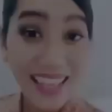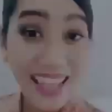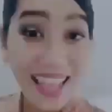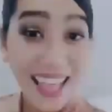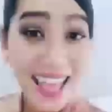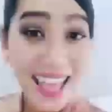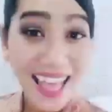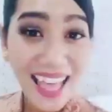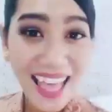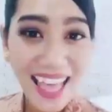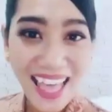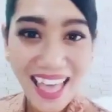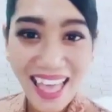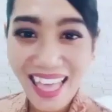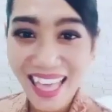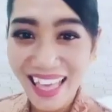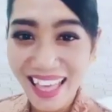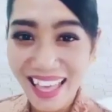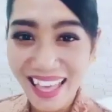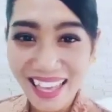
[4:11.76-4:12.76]
Hi
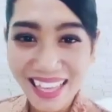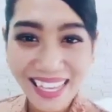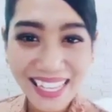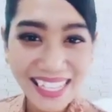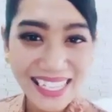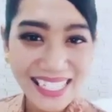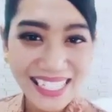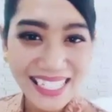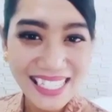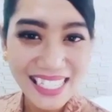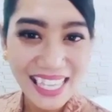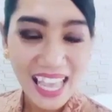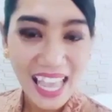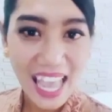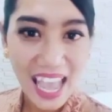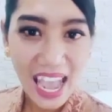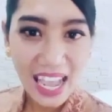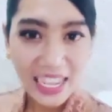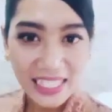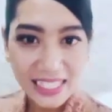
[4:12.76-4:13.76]
guys!
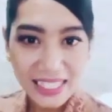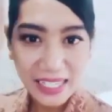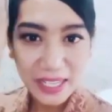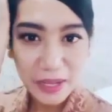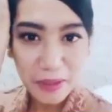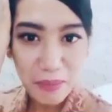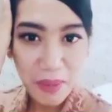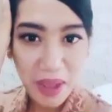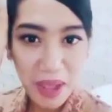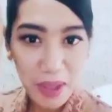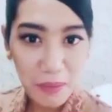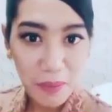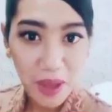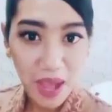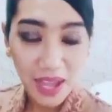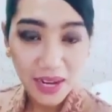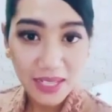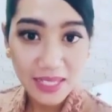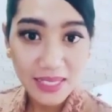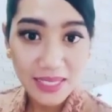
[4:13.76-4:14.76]
I think my
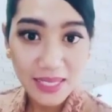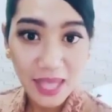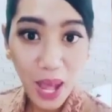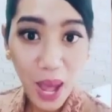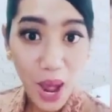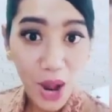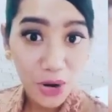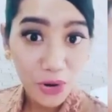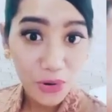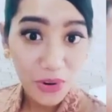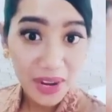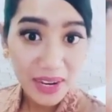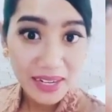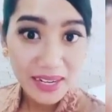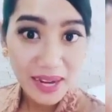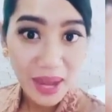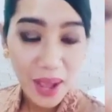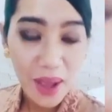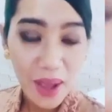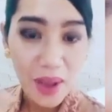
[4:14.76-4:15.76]
part is all
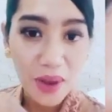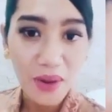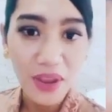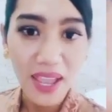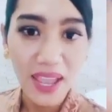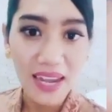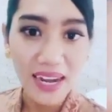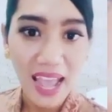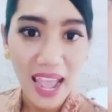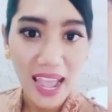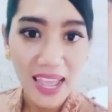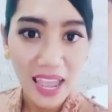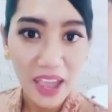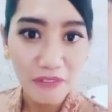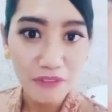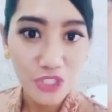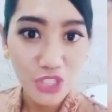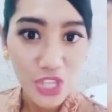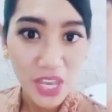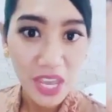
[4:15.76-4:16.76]
ready now and I
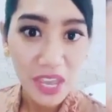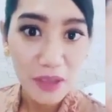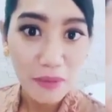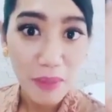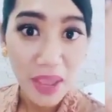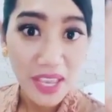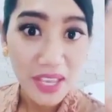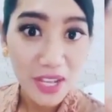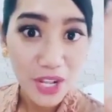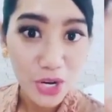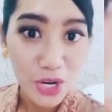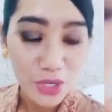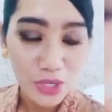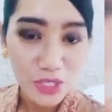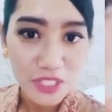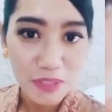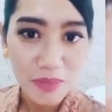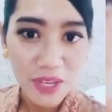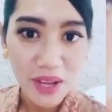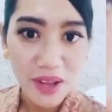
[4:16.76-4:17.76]
have changed my
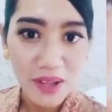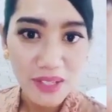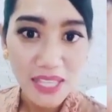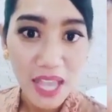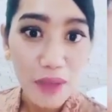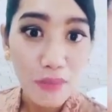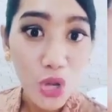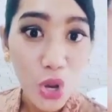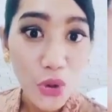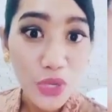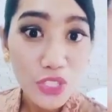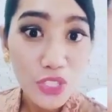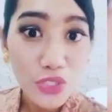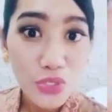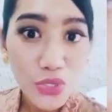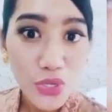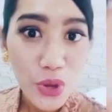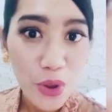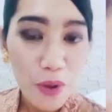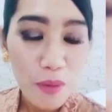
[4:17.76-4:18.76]
clothes because I'm going
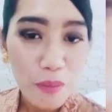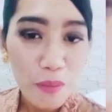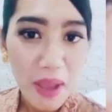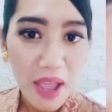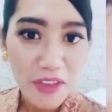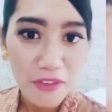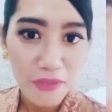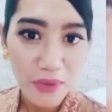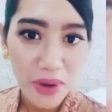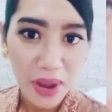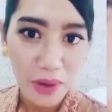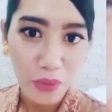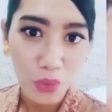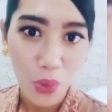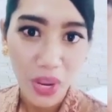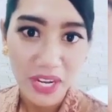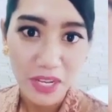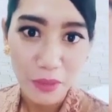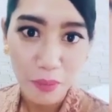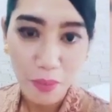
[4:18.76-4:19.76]
to go my
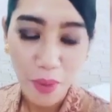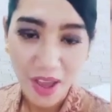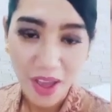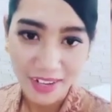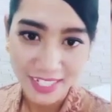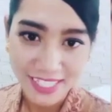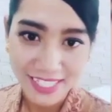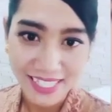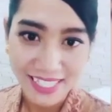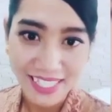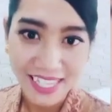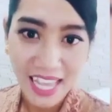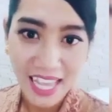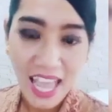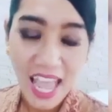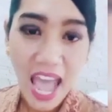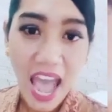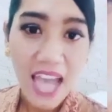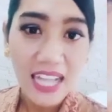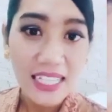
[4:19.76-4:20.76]
friend's wedding party.
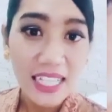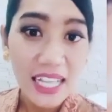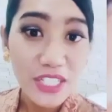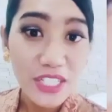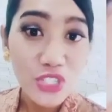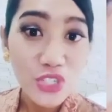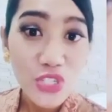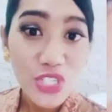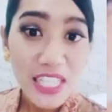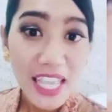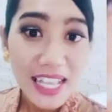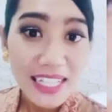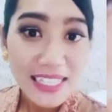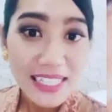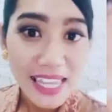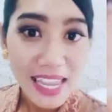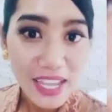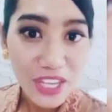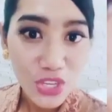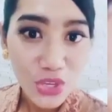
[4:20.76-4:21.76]
I'd like to say
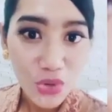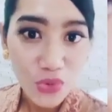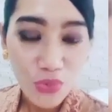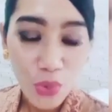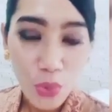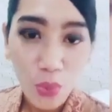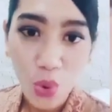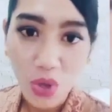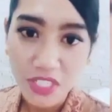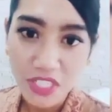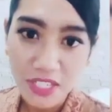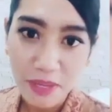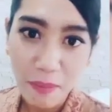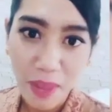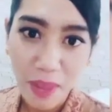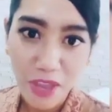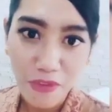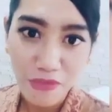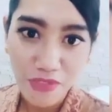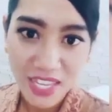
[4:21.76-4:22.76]
thank you for
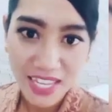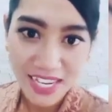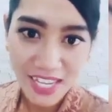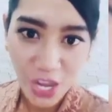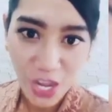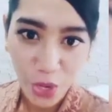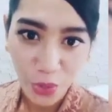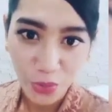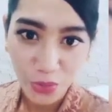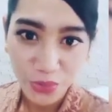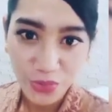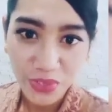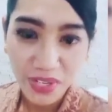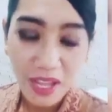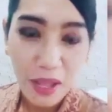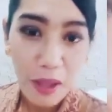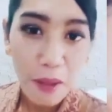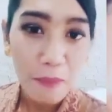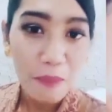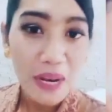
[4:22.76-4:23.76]
watching my
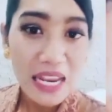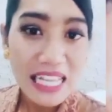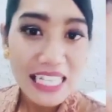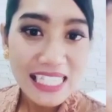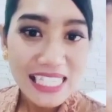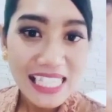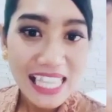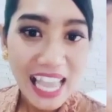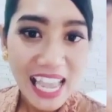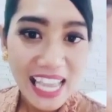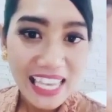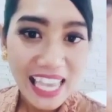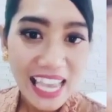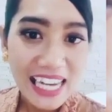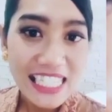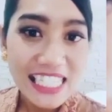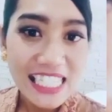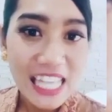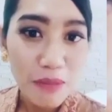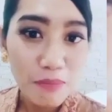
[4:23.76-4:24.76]
video. Please like
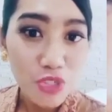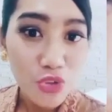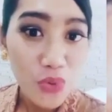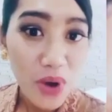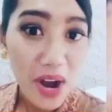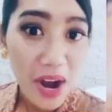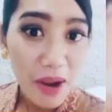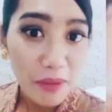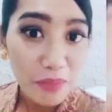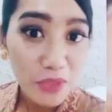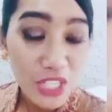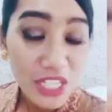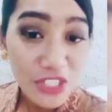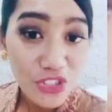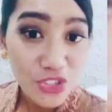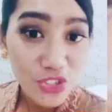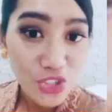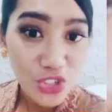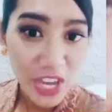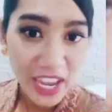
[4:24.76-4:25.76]
and subscribe
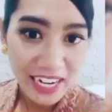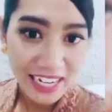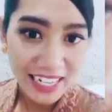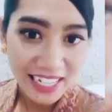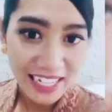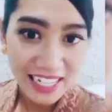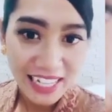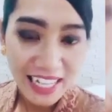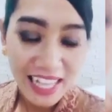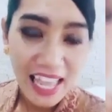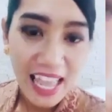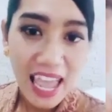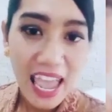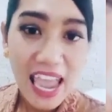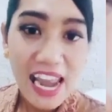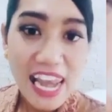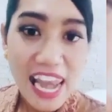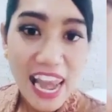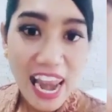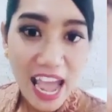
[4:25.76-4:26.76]
this channel.
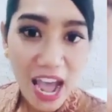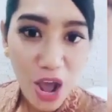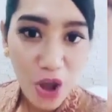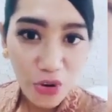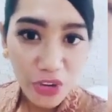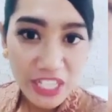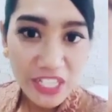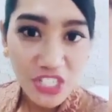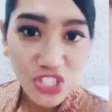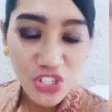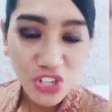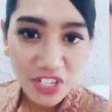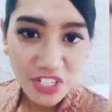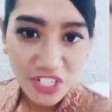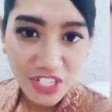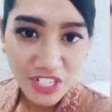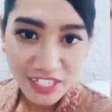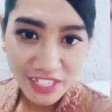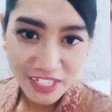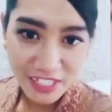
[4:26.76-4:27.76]
And now it's
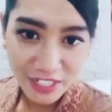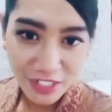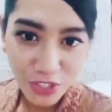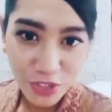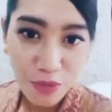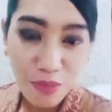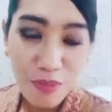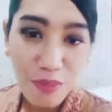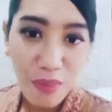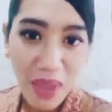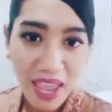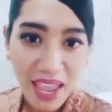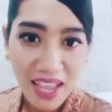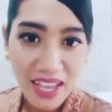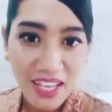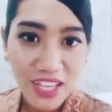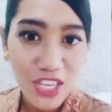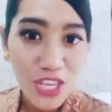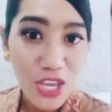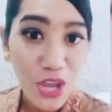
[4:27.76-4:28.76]
your turn to
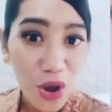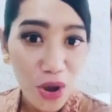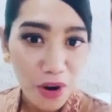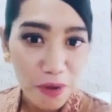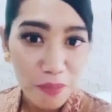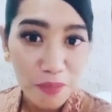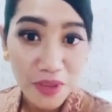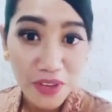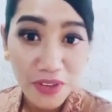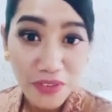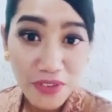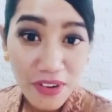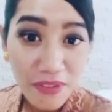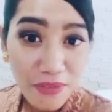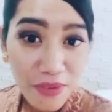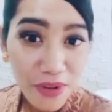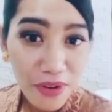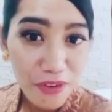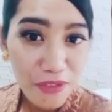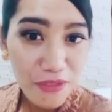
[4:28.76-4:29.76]
make your
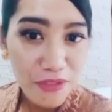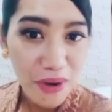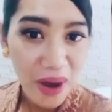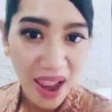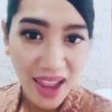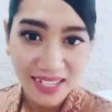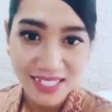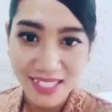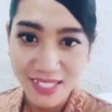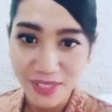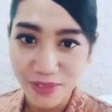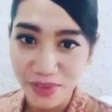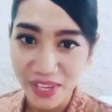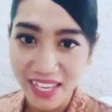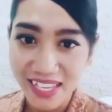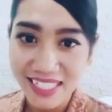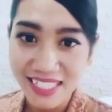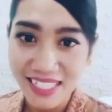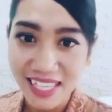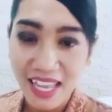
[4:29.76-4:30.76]
beautiful French
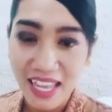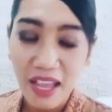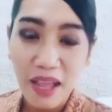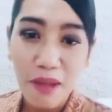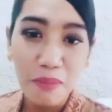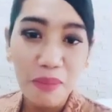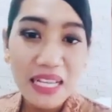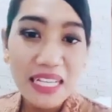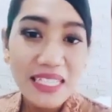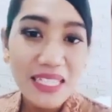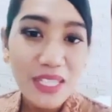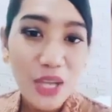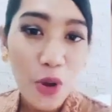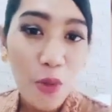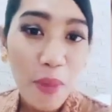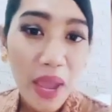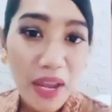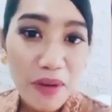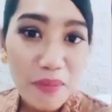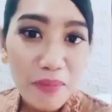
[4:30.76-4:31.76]
twist. Please
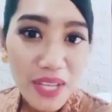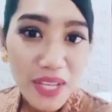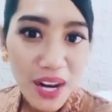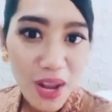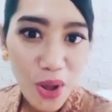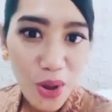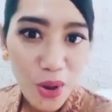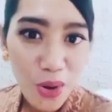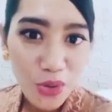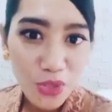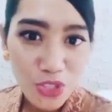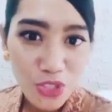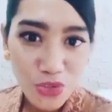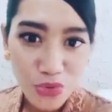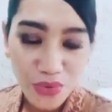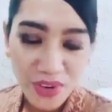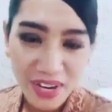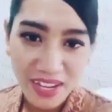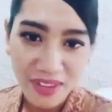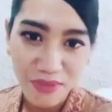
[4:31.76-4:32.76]
comment below
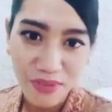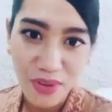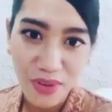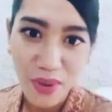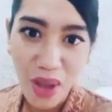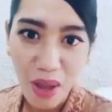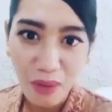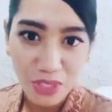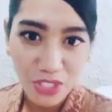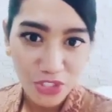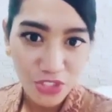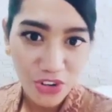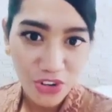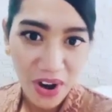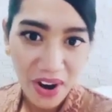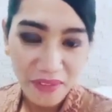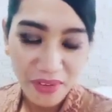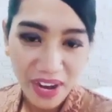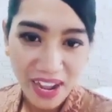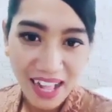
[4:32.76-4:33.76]
to review our
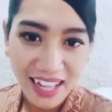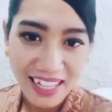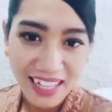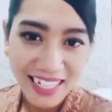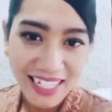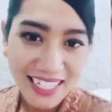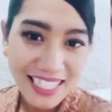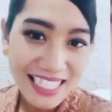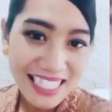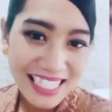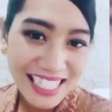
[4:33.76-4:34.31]
tutorial.